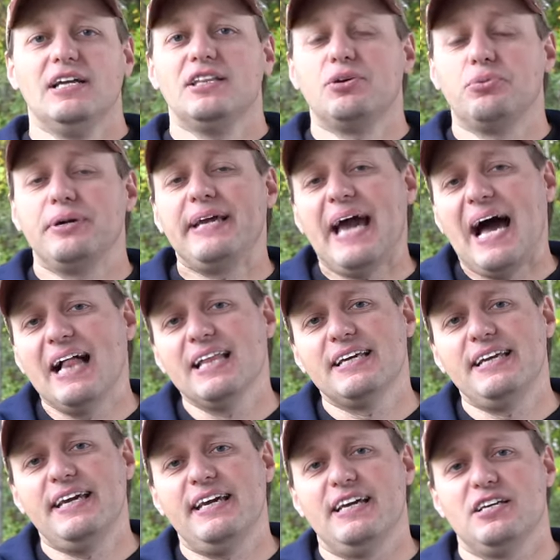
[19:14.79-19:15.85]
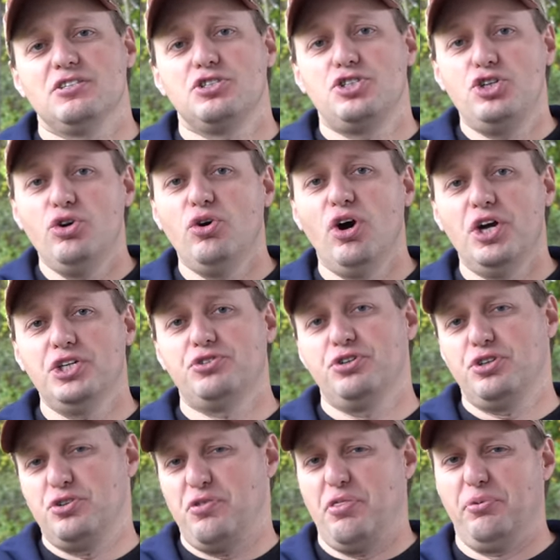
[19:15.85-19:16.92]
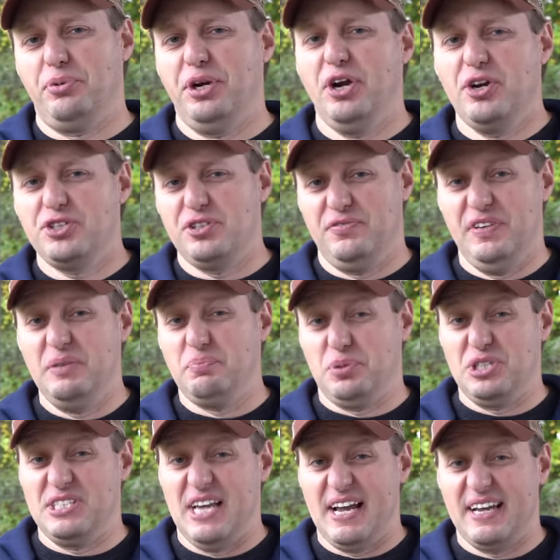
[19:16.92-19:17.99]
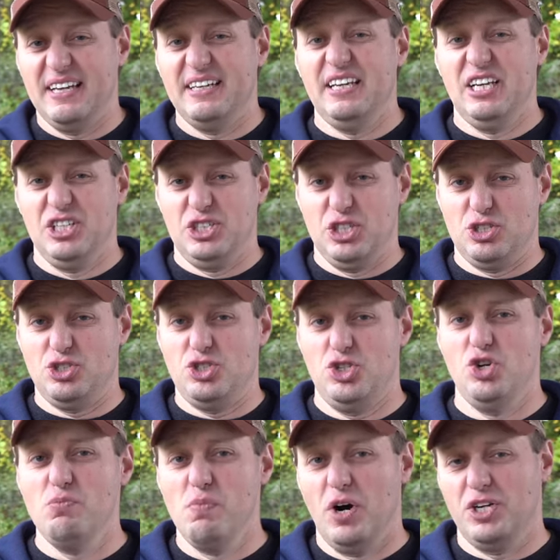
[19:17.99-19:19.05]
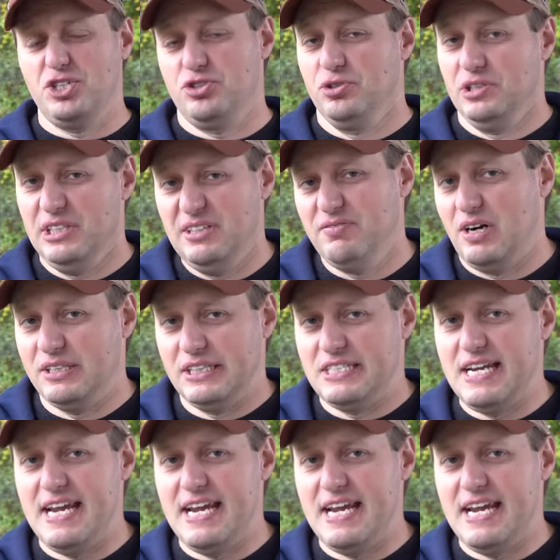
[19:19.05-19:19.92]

The reality is 200 to 300 feet per second is just too much to leave on the